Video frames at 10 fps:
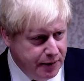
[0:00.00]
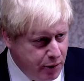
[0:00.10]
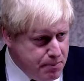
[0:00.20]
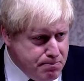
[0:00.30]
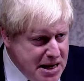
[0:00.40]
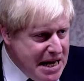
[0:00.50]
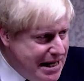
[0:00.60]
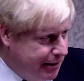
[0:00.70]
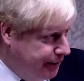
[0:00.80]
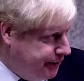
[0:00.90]
There are
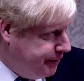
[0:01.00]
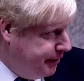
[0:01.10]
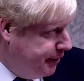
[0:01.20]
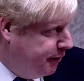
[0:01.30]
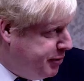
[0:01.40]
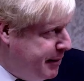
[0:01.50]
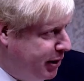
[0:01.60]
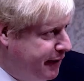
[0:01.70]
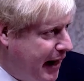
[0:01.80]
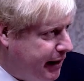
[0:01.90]
millions of
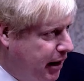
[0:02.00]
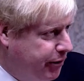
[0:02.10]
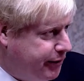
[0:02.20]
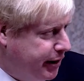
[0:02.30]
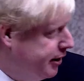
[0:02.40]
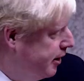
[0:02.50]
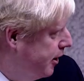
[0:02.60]
people in that country